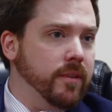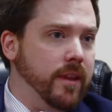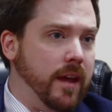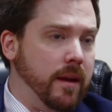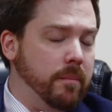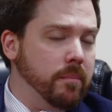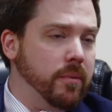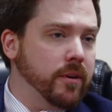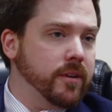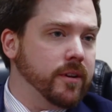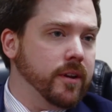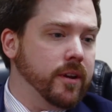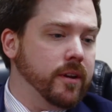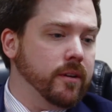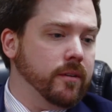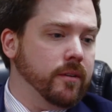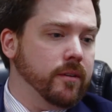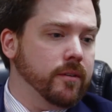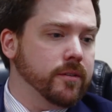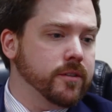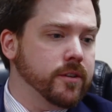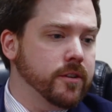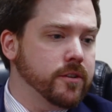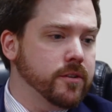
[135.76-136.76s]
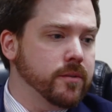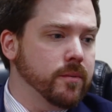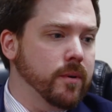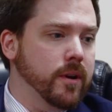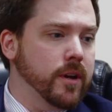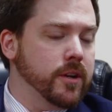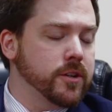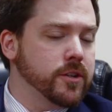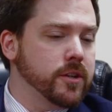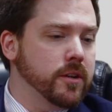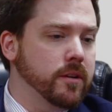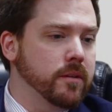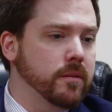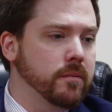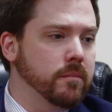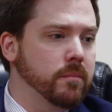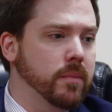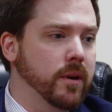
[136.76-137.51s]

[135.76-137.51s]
that particular situation,